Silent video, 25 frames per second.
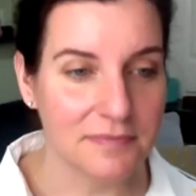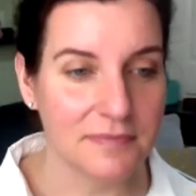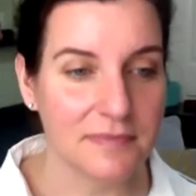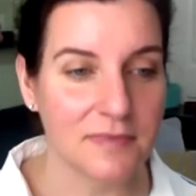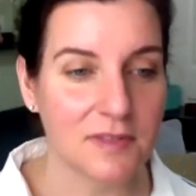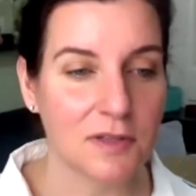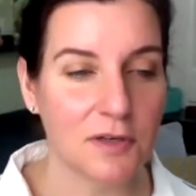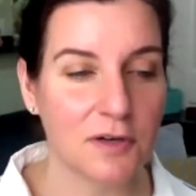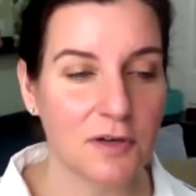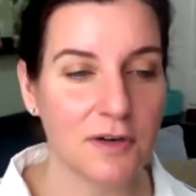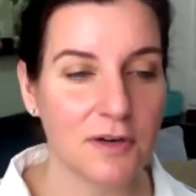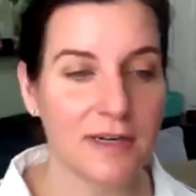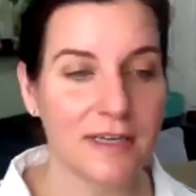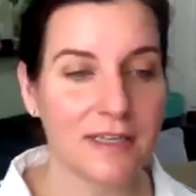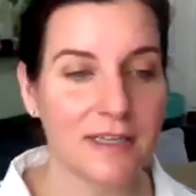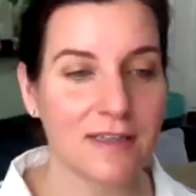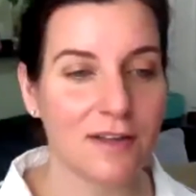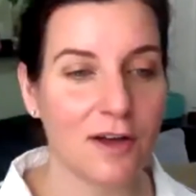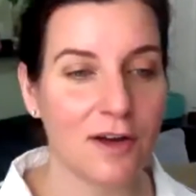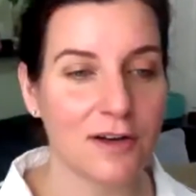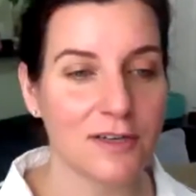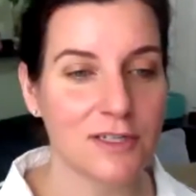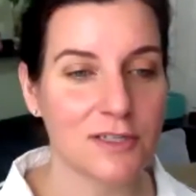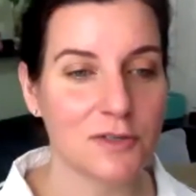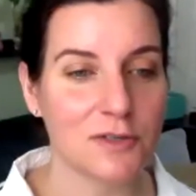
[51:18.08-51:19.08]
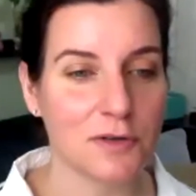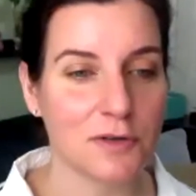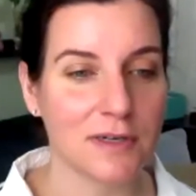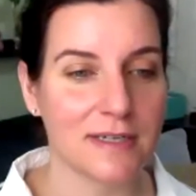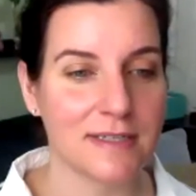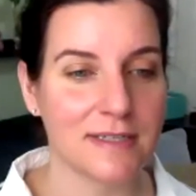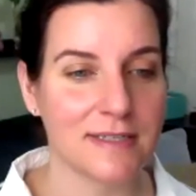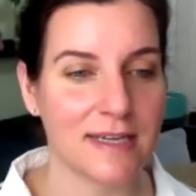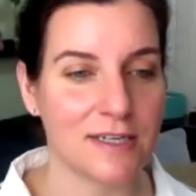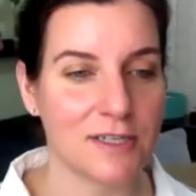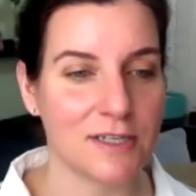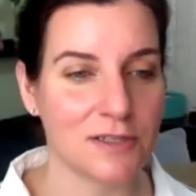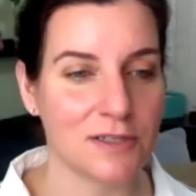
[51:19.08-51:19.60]
Current largest
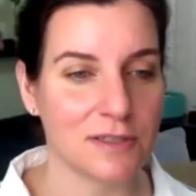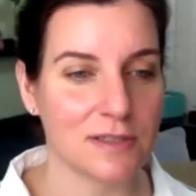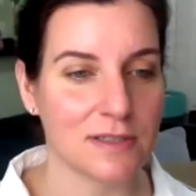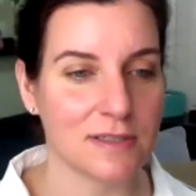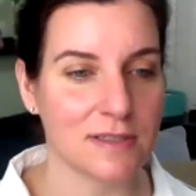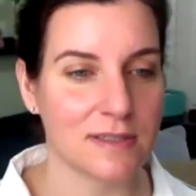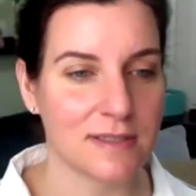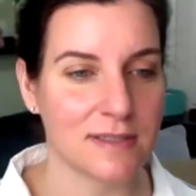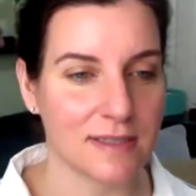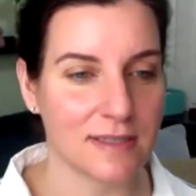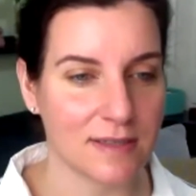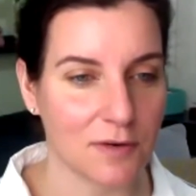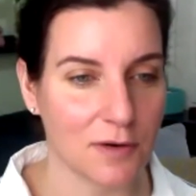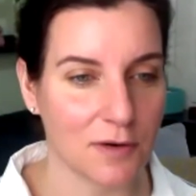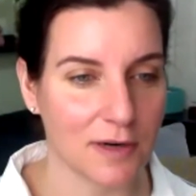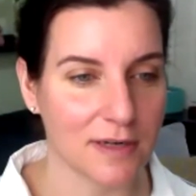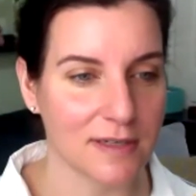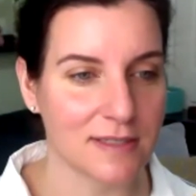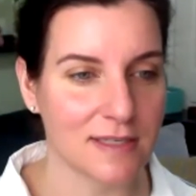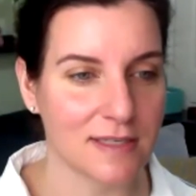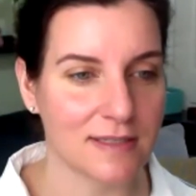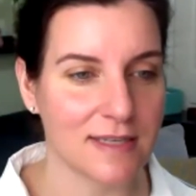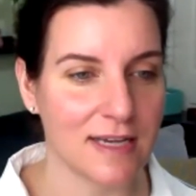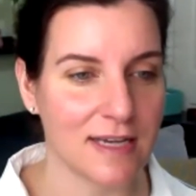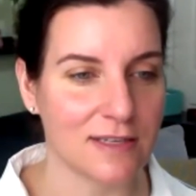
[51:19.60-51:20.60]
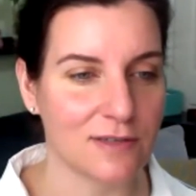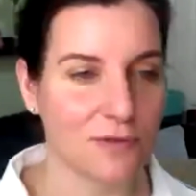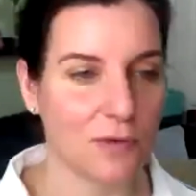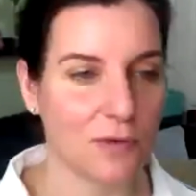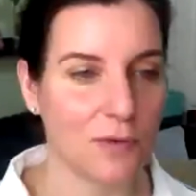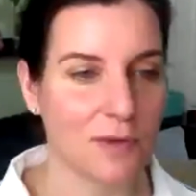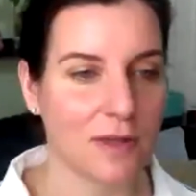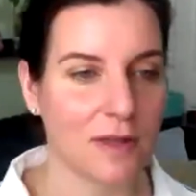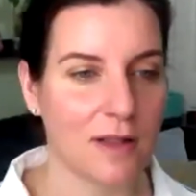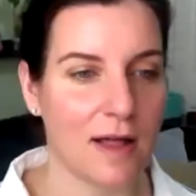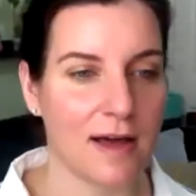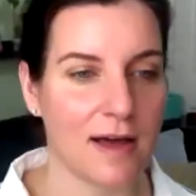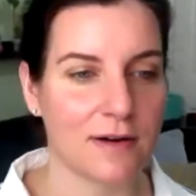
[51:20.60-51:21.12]
organizational org successful with
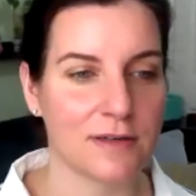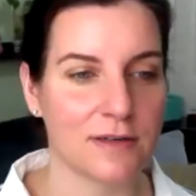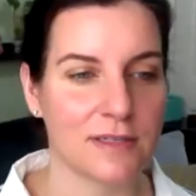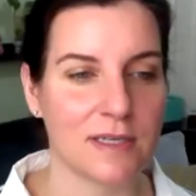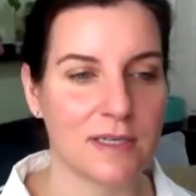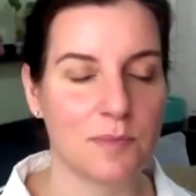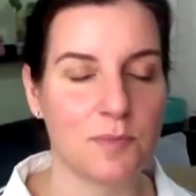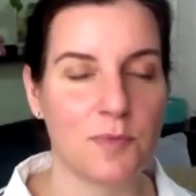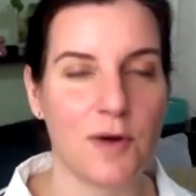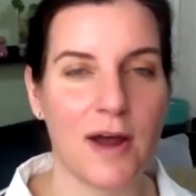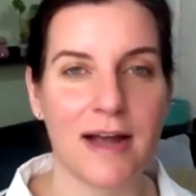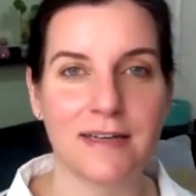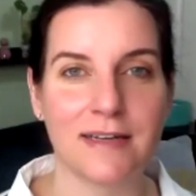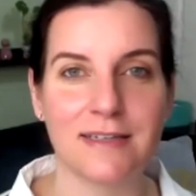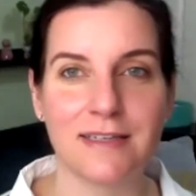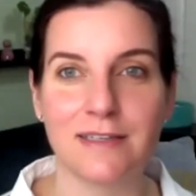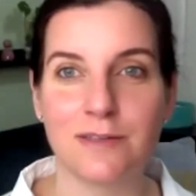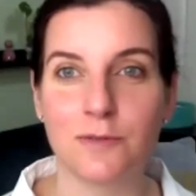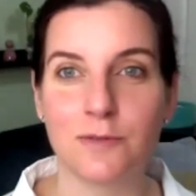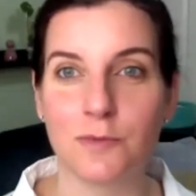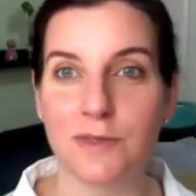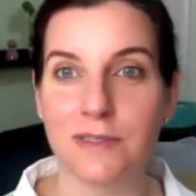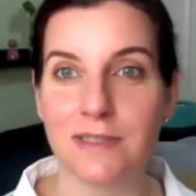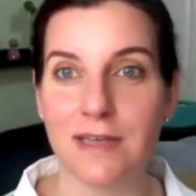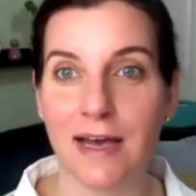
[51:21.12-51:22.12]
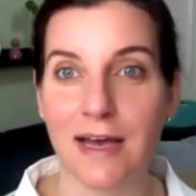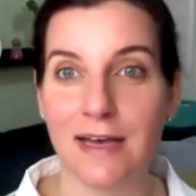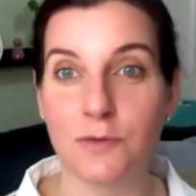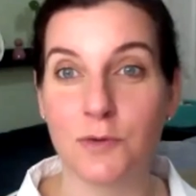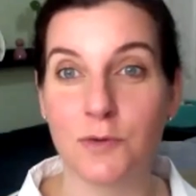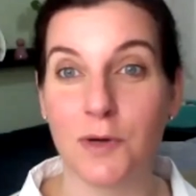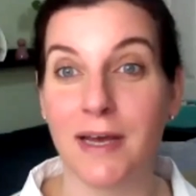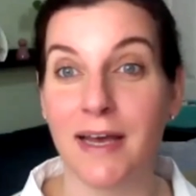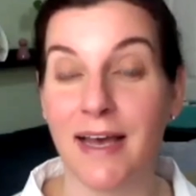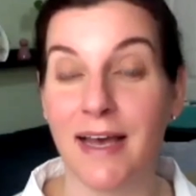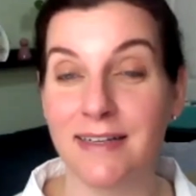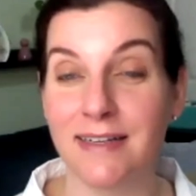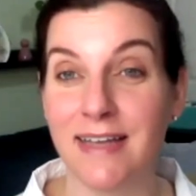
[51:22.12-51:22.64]
Holacracy practice, what size, what
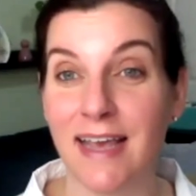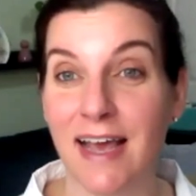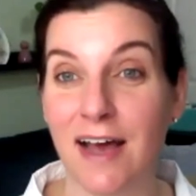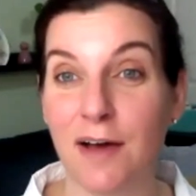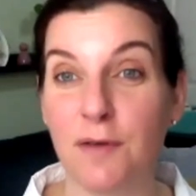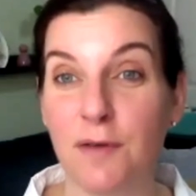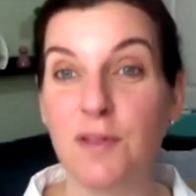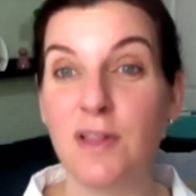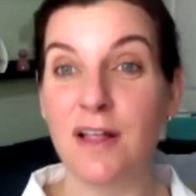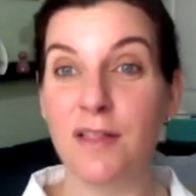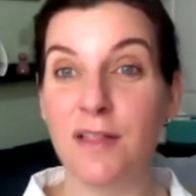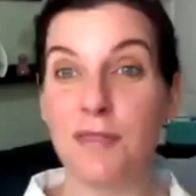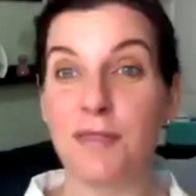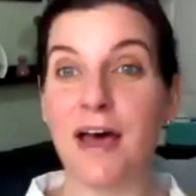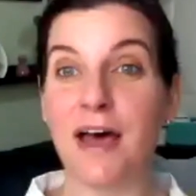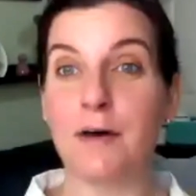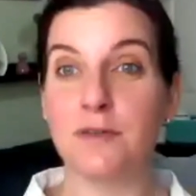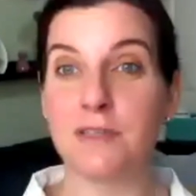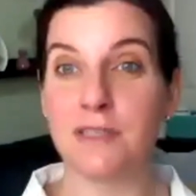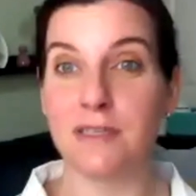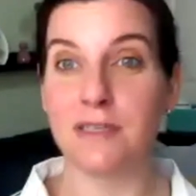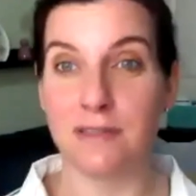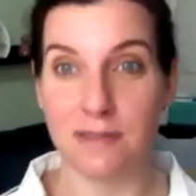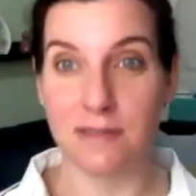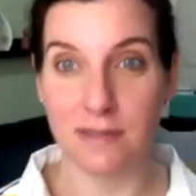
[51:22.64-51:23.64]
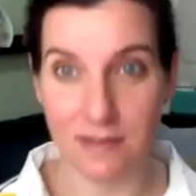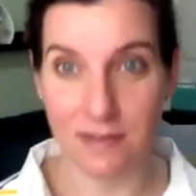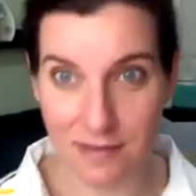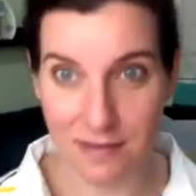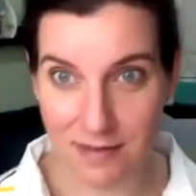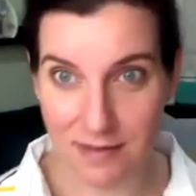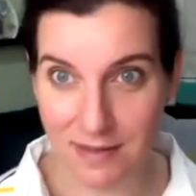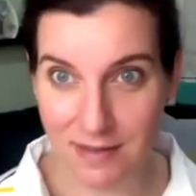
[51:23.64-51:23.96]
head count? Thousands.